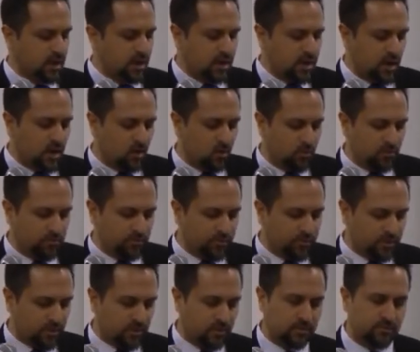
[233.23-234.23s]
Now,
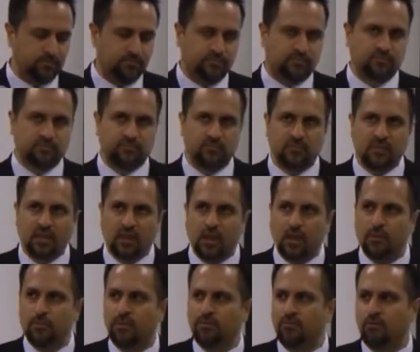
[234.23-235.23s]

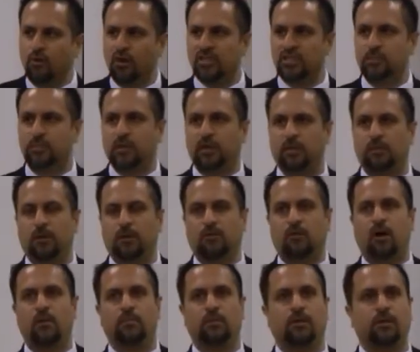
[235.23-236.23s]
before I speak about
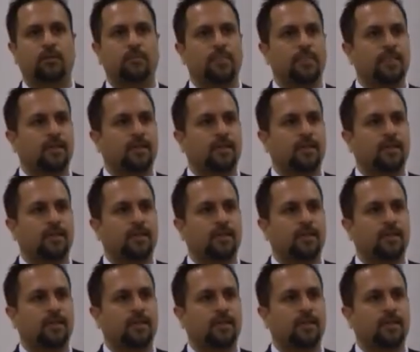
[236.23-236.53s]
Rabia,